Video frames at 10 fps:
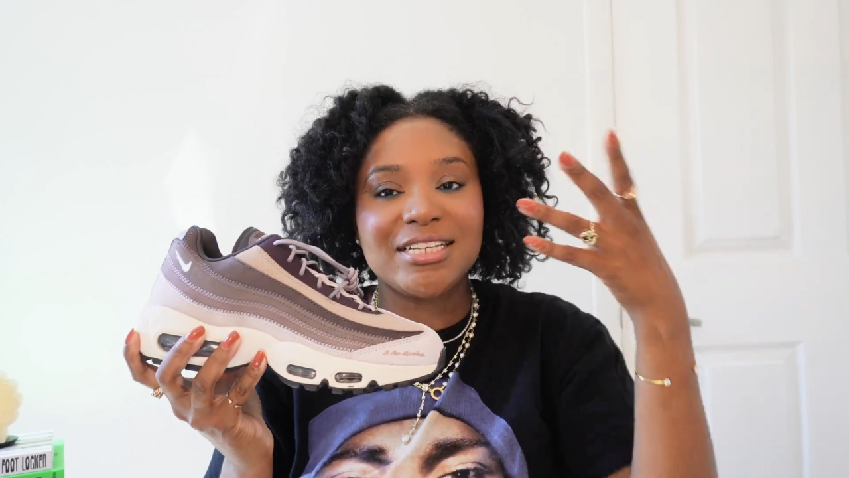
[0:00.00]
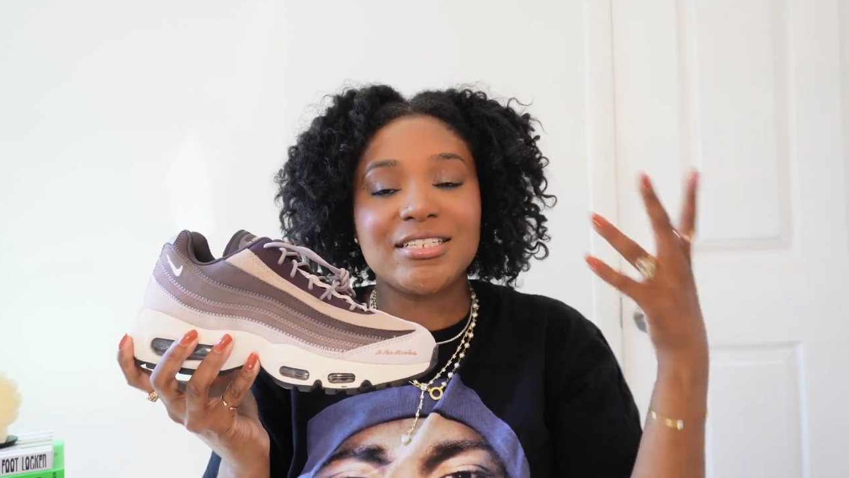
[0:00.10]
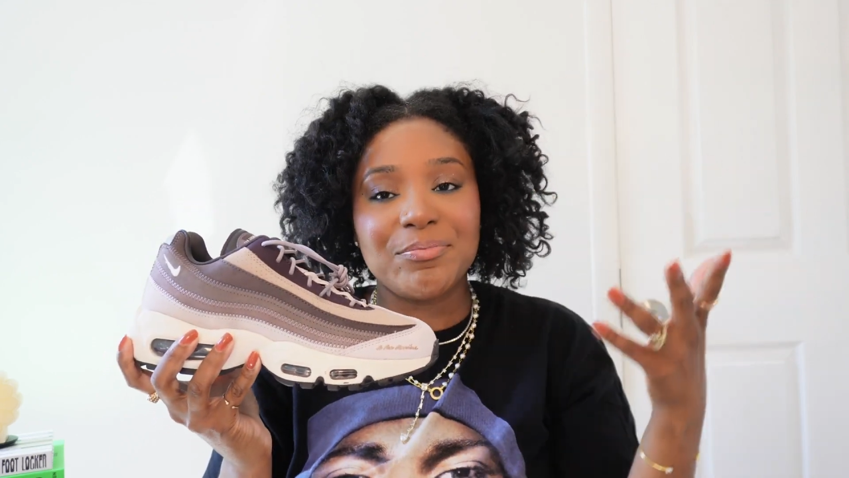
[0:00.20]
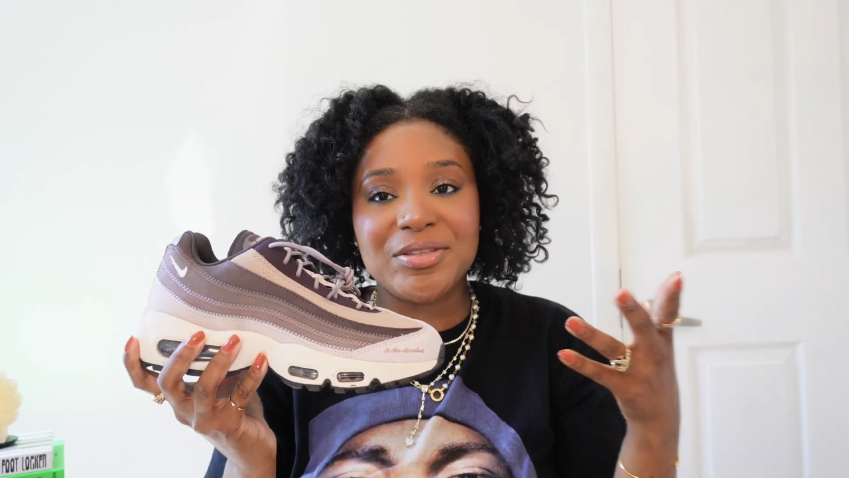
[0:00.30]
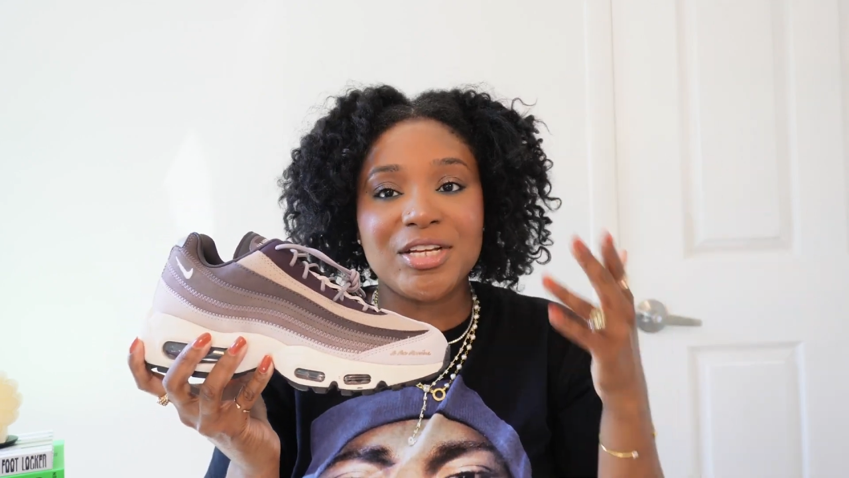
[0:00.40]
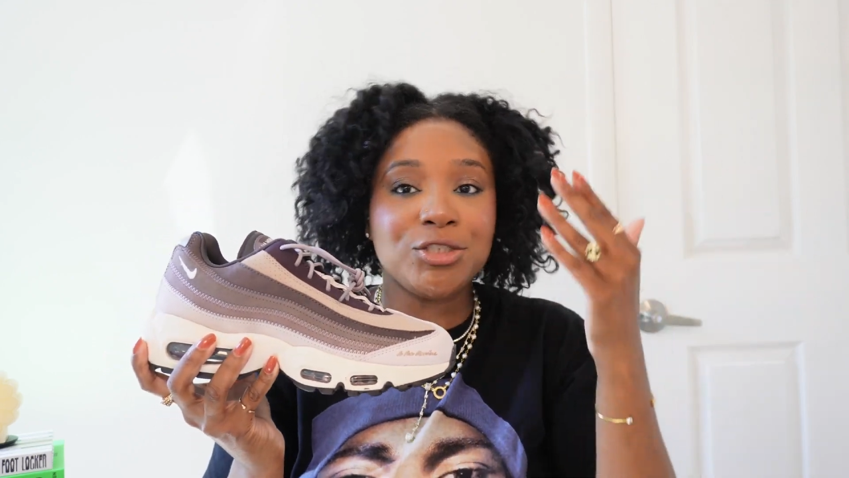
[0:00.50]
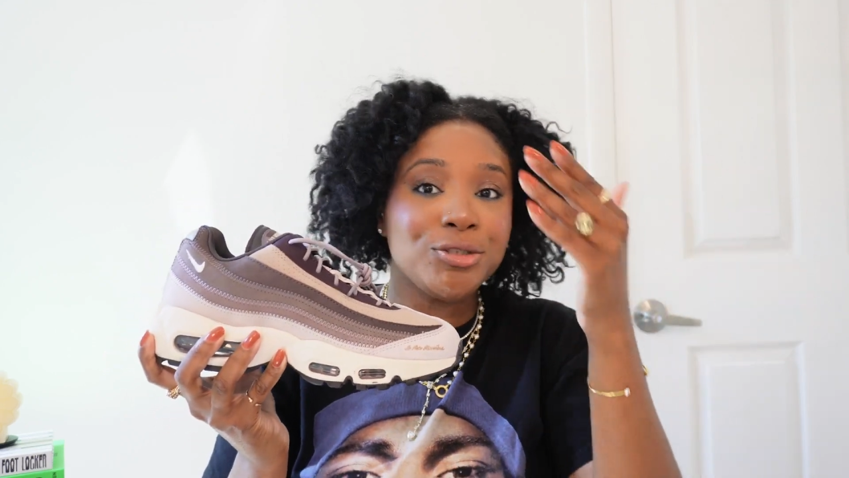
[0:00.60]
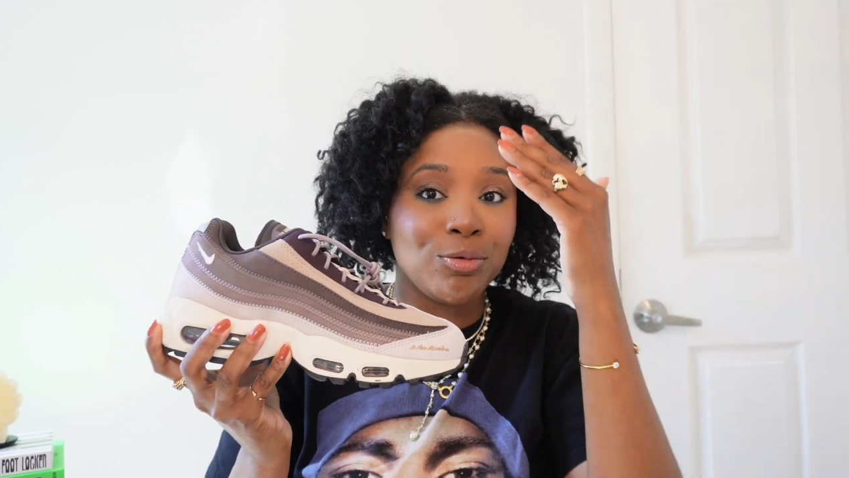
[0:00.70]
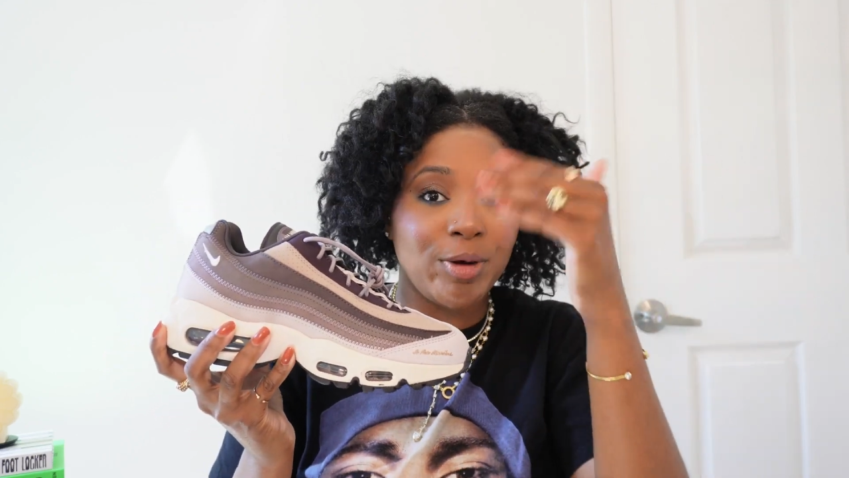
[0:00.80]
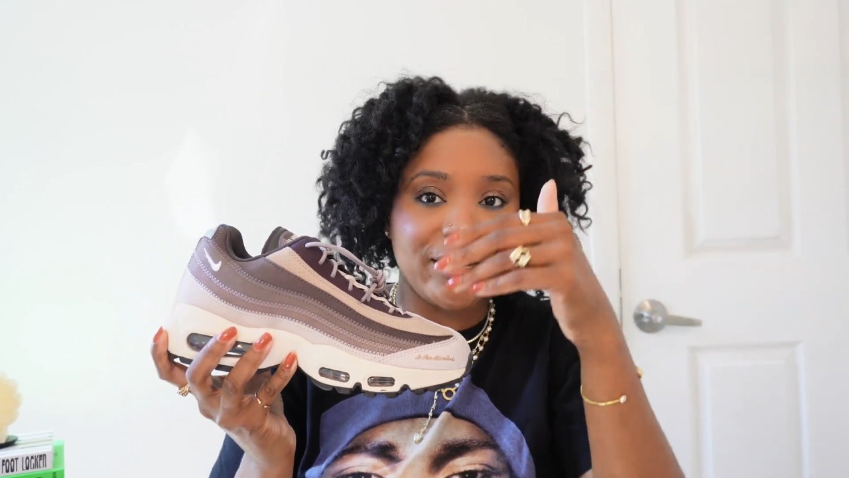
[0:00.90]
something that you
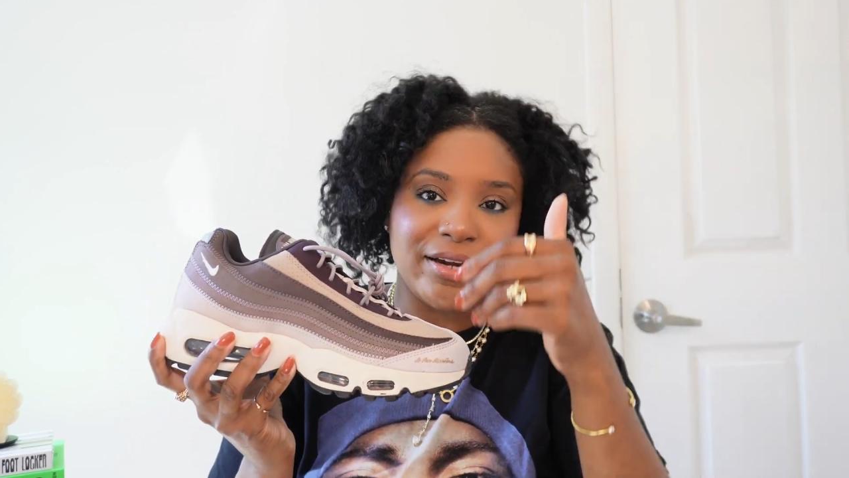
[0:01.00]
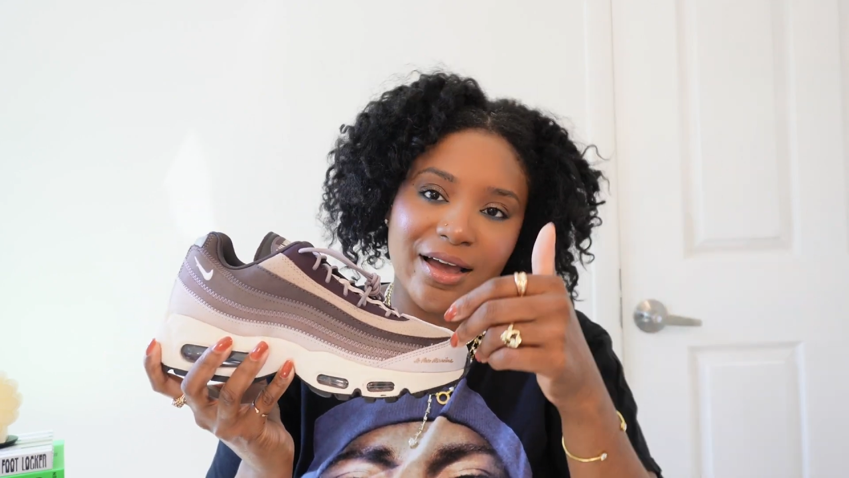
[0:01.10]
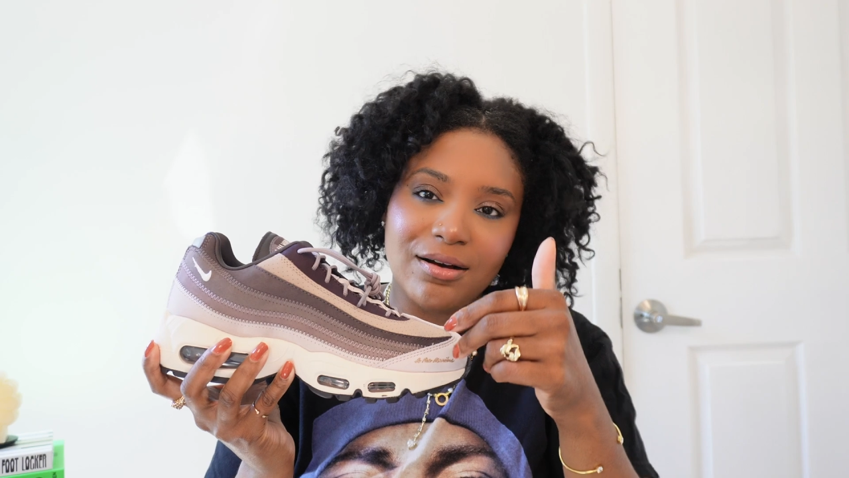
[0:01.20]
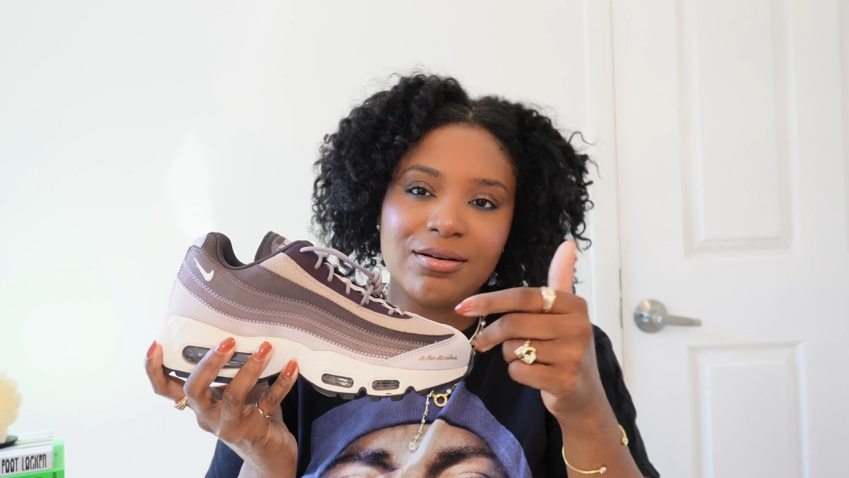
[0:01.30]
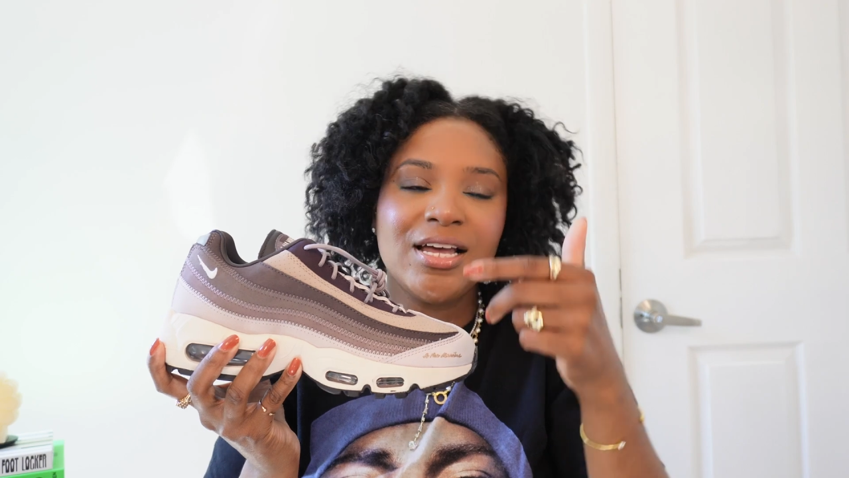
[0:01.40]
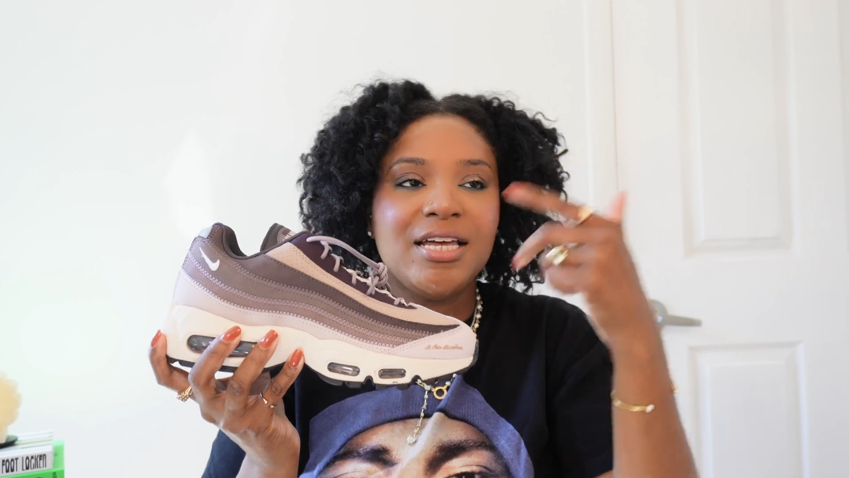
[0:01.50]
can wear now